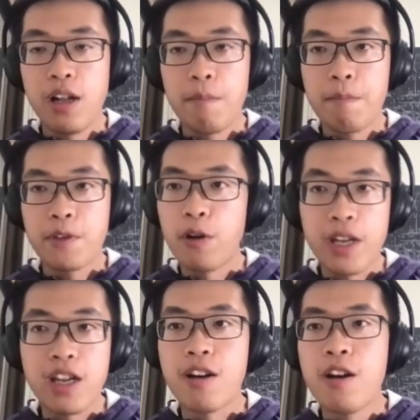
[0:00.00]
shown
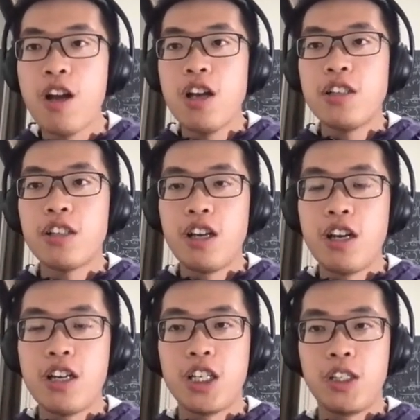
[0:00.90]
here,
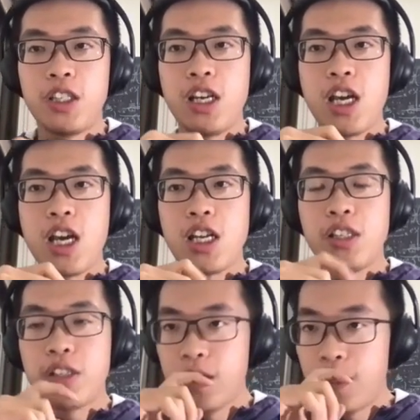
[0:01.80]
and
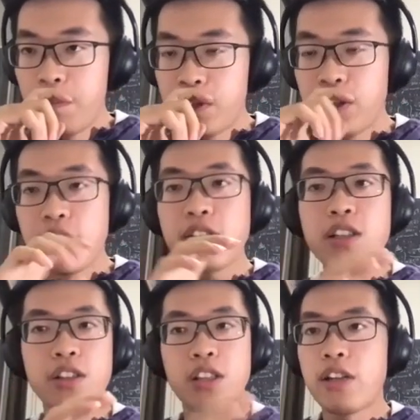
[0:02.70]
so this
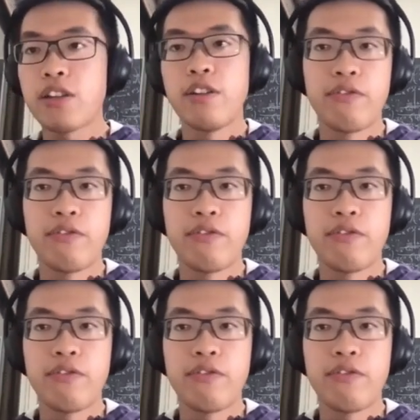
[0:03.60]
is not the